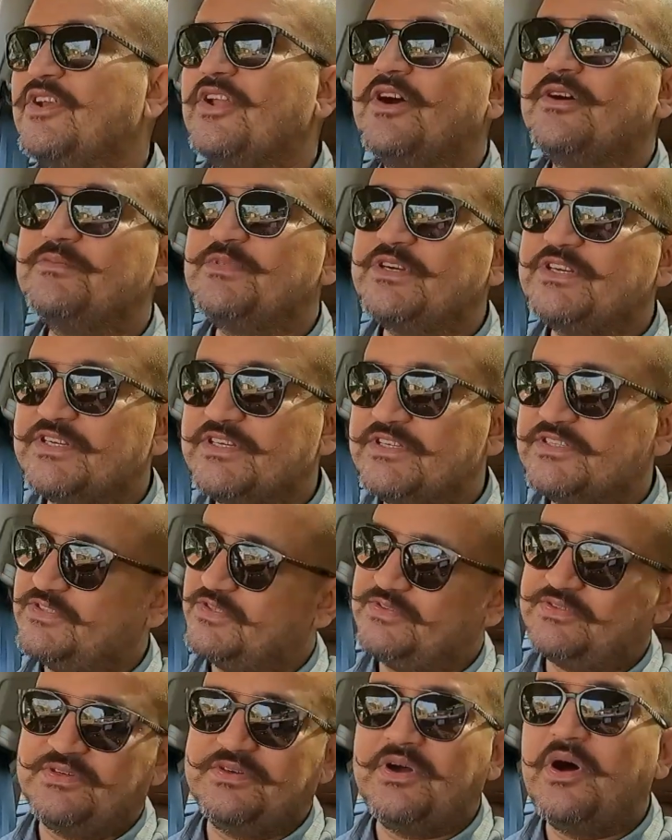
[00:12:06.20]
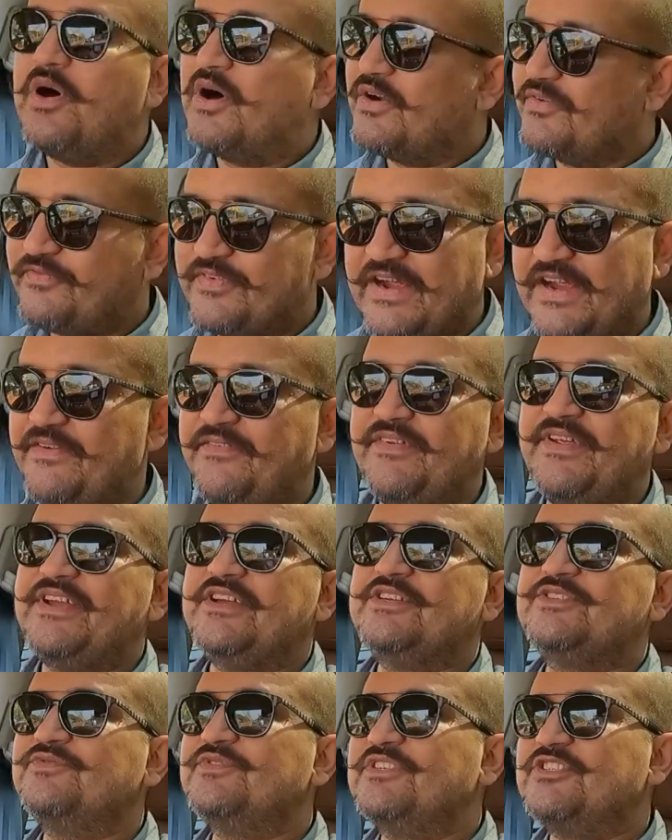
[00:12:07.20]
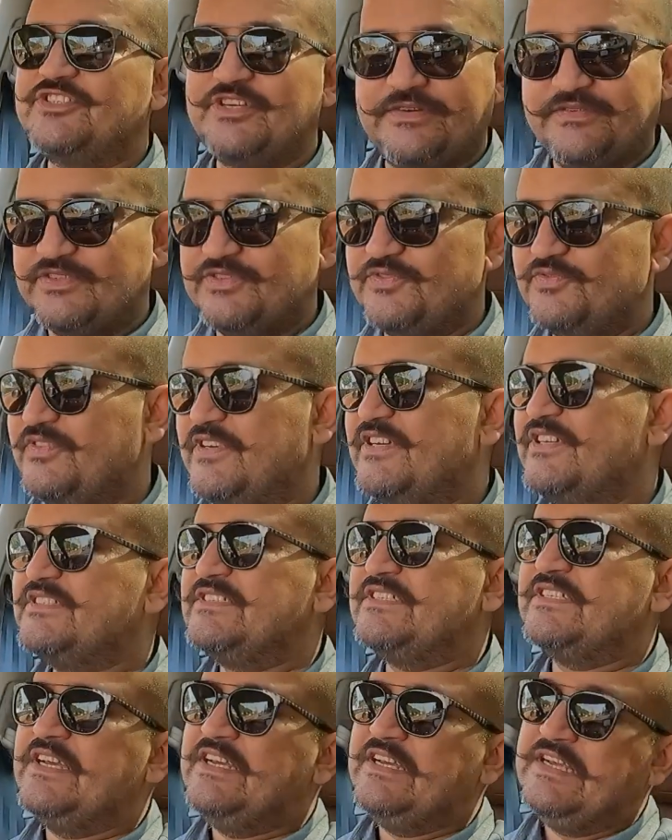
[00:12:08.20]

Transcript: kilometers or 5 years, whichever is first.